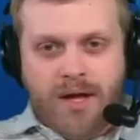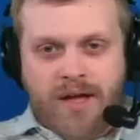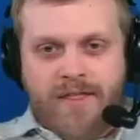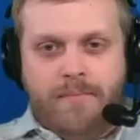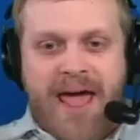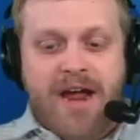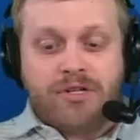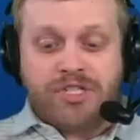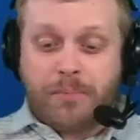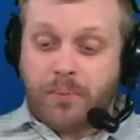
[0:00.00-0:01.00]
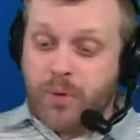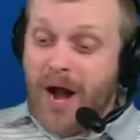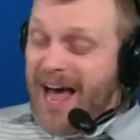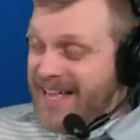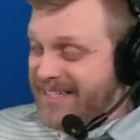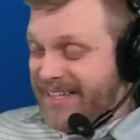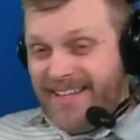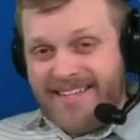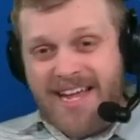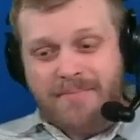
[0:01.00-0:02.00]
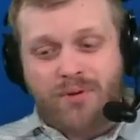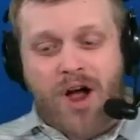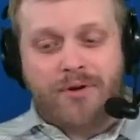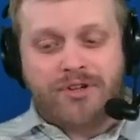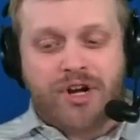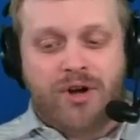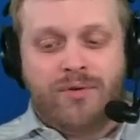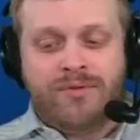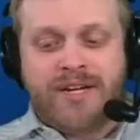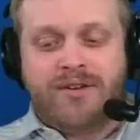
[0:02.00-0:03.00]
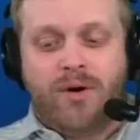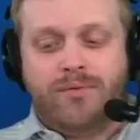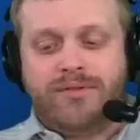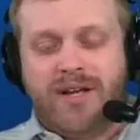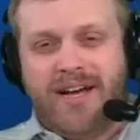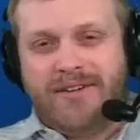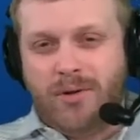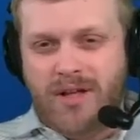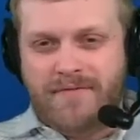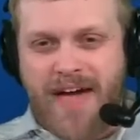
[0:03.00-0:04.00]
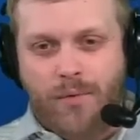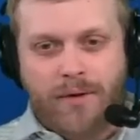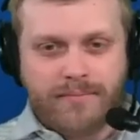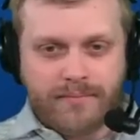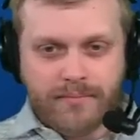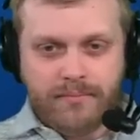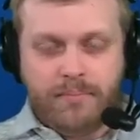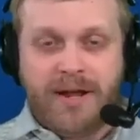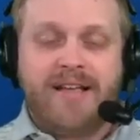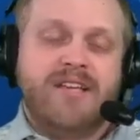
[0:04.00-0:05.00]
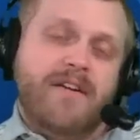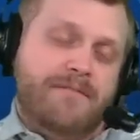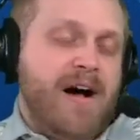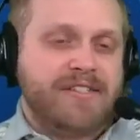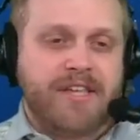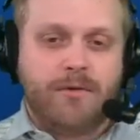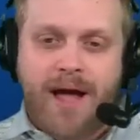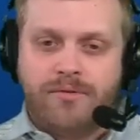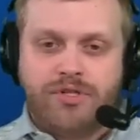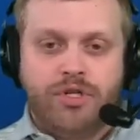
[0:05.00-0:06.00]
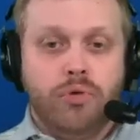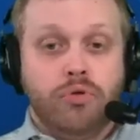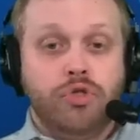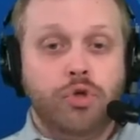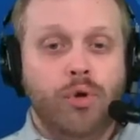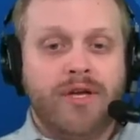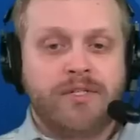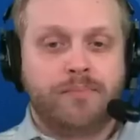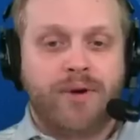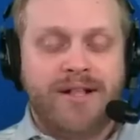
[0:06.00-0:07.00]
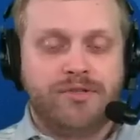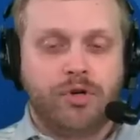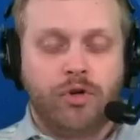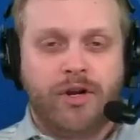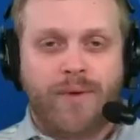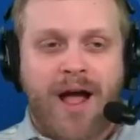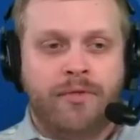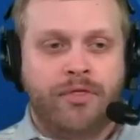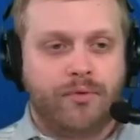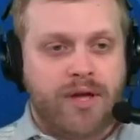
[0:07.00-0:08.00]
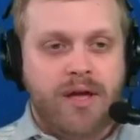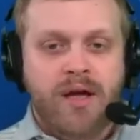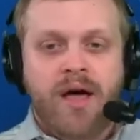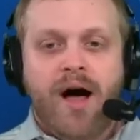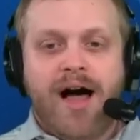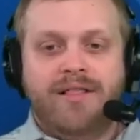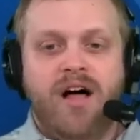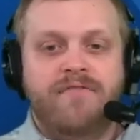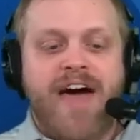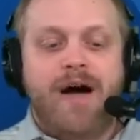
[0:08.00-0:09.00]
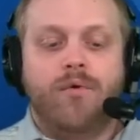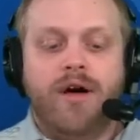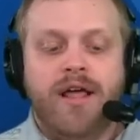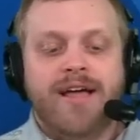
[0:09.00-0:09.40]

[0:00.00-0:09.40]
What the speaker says: The Bears surprisingly take Broderick Jones. I don't love that one. But Isaiah Foskey, round 2. Julius Brents, early round 3. I love that one.